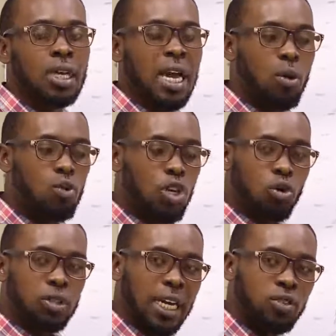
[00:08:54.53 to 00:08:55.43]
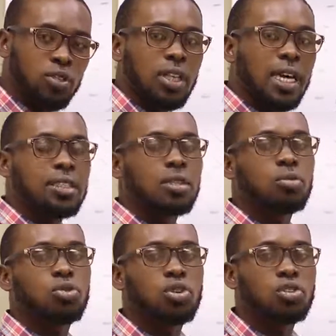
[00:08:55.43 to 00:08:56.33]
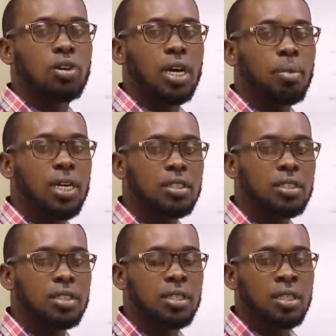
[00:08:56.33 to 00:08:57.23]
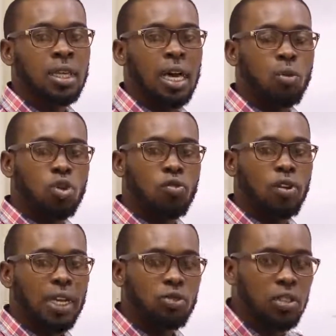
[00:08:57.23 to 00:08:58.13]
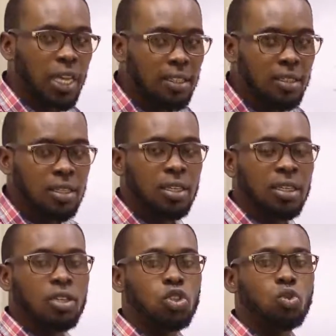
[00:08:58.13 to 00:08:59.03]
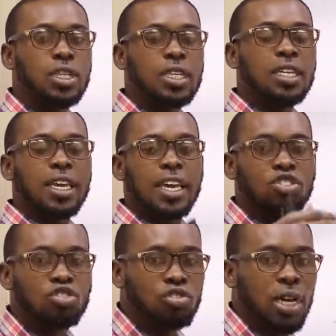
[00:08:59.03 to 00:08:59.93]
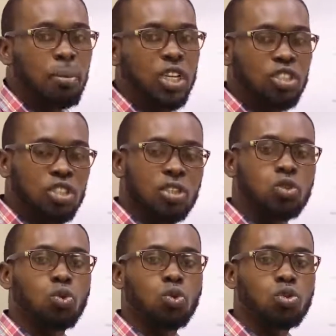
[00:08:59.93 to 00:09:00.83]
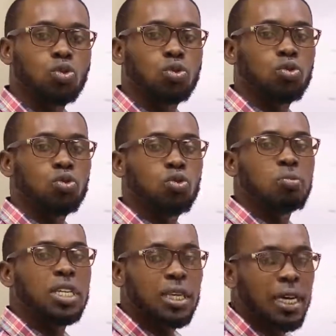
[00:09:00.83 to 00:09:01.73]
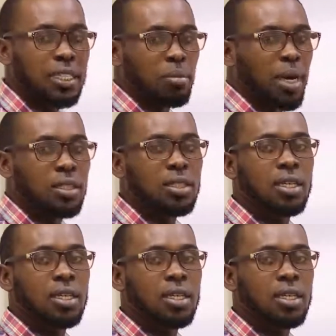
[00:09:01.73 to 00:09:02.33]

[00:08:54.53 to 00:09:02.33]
Are we underutilizing production capacity? Are we overutilizing? Do we need extra machine to meet our demand?